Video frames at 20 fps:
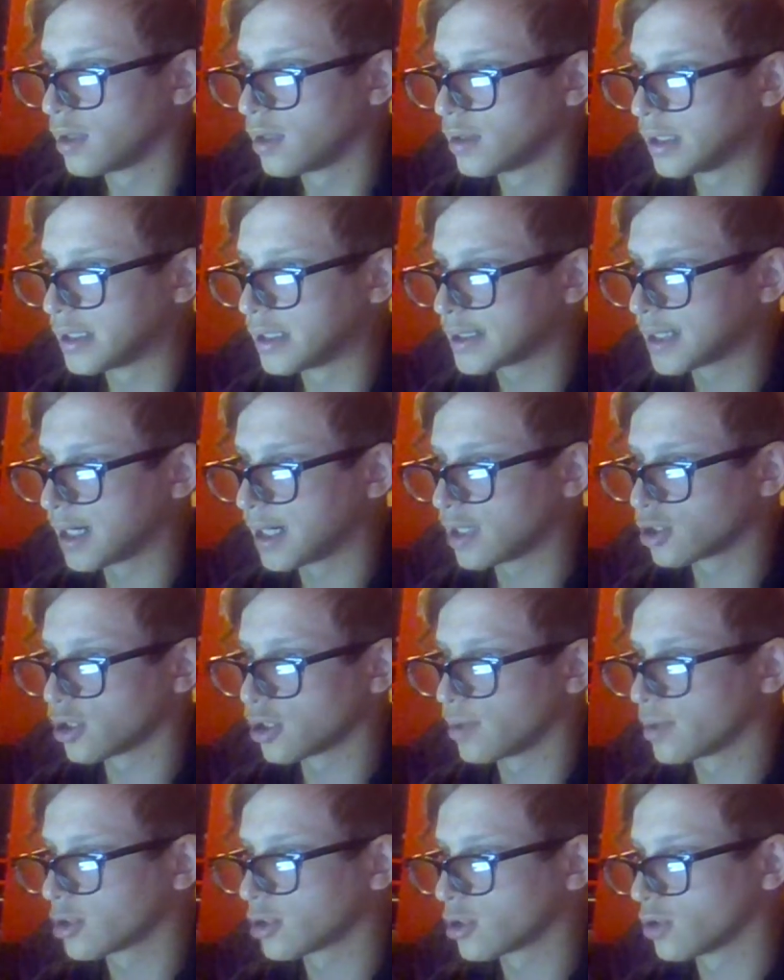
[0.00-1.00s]
nice
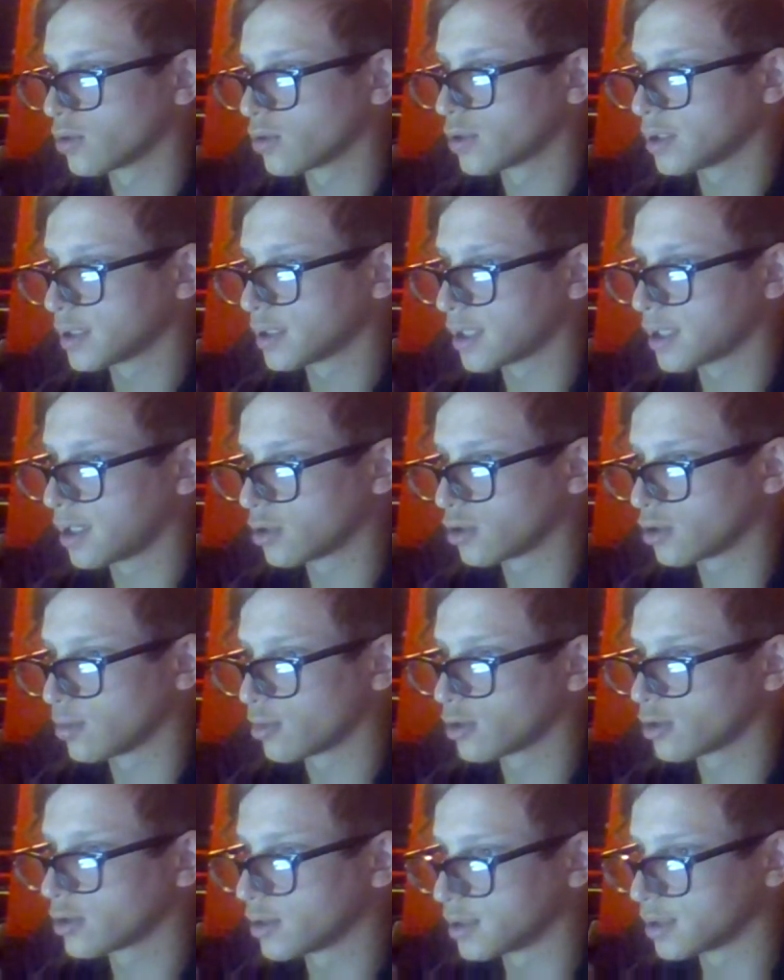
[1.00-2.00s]
contract. I'm not trying to look at his contract.
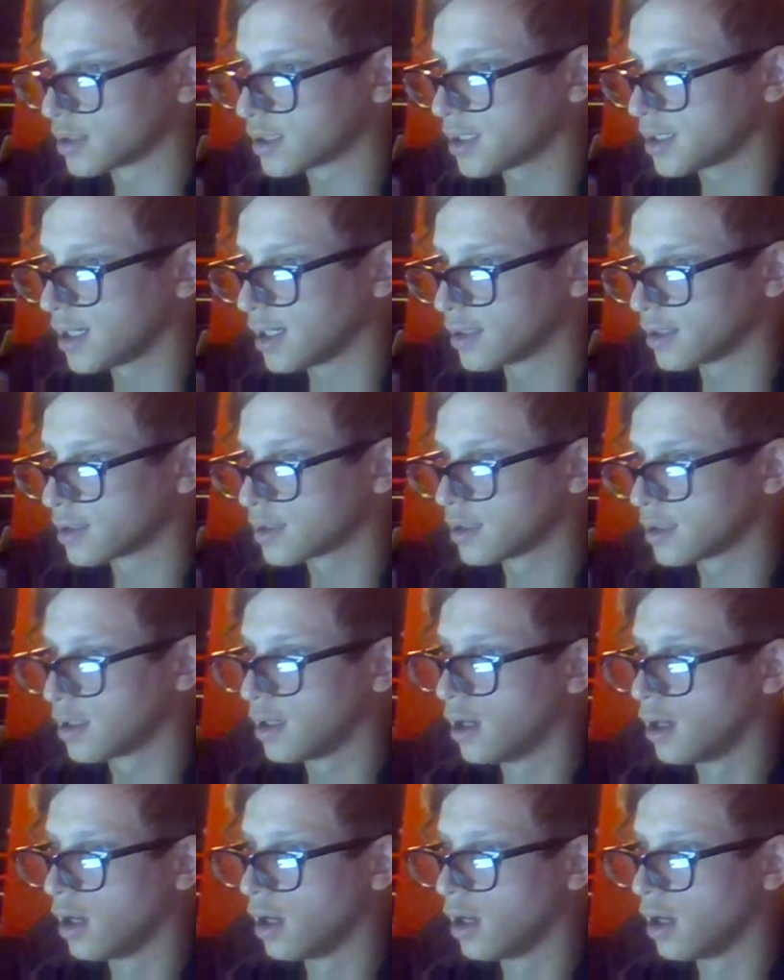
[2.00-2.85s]
I'm looking at his stats.